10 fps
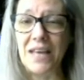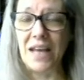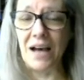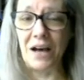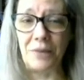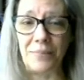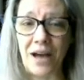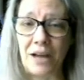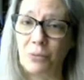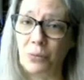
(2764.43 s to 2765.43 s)
Um,
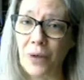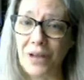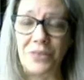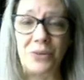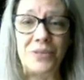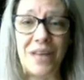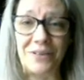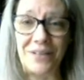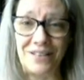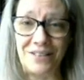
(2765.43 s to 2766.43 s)
I will write those out
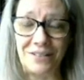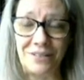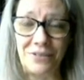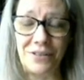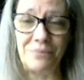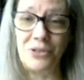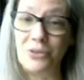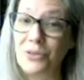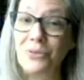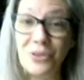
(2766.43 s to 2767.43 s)
and deliver them to
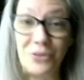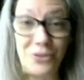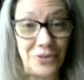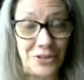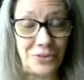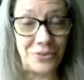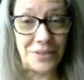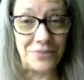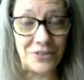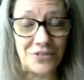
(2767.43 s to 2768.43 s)
you so you can use
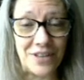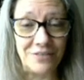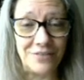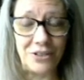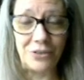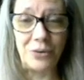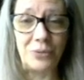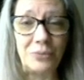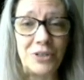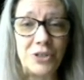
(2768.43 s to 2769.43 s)
them yourself in your own
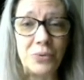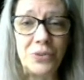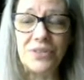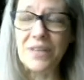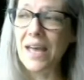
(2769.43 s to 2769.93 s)
rituals.